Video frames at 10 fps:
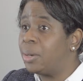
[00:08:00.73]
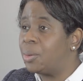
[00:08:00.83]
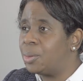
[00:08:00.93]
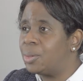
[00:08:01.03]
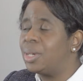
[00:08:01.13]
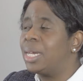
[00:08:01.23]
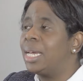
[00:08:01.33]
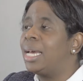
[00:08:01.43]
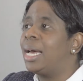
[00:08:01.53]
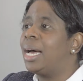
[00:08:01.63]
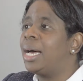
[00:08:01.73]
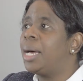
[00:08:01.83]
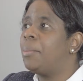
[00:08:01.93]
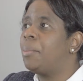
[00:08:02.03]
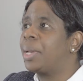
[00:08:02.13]
law,
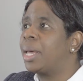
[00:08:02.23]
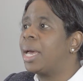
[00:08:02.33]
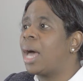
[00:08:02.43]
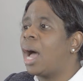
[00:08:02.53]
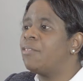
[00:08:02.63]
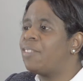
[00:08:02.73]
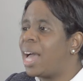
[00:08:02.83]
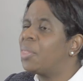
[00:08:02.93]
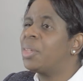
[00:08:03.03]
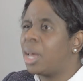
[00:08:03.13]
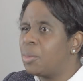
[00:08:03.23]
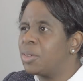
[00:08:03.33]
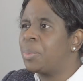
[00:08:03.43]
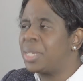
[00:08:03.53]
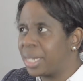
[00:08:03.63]
but I found that I
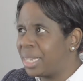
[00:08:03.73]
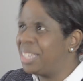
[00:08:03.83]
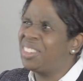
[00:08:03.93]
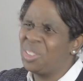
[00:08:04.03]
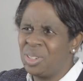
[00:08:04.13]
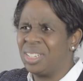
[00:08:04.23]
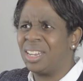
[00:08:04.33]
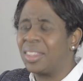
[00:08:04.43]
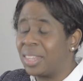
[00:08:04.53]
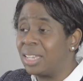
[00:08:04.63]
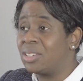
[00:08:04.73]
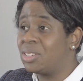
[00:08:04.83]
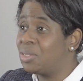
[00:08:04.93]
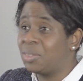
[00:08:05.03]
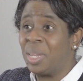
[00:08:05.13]
was particularly suited, I think,
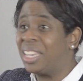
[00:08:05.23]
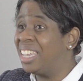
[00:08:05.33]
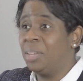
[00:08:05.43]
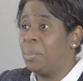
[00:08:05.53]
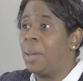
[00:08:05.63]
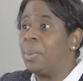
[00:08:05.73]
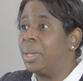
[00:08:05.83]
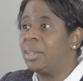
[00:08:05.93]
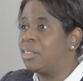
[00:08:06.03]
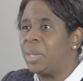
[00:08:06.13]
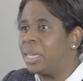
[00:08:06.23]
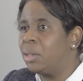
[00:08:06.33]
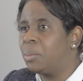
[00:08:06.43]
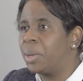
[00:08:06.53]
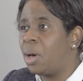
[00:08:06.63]
to speaking in public and
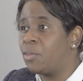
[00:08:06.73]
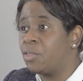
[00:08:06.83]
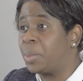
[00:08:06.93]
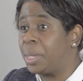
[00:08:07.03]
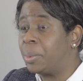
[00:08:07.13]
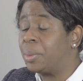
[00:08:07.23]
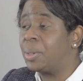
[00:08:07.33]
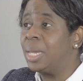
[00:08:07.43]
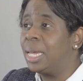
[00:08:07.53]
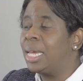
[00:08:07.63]
speaking on behalf of people,